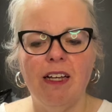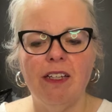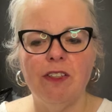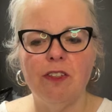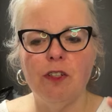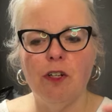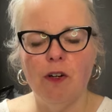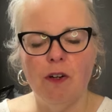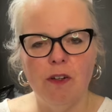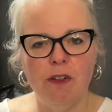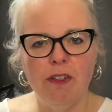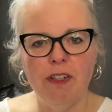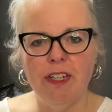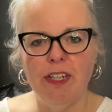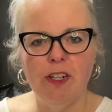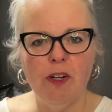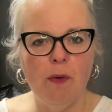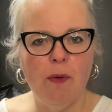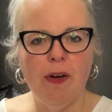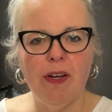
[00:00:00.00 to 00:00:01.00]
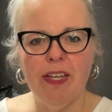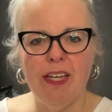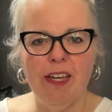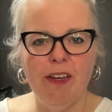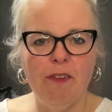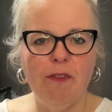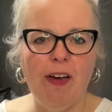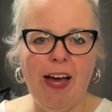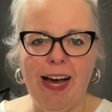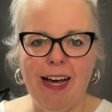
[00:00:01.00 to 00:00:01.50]
turn, you know,
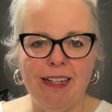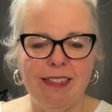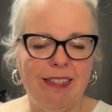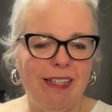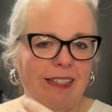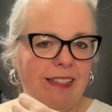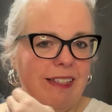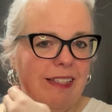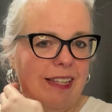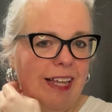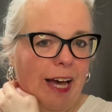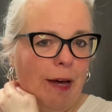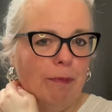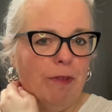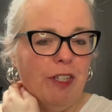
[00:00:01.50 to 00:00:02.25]
give access to the app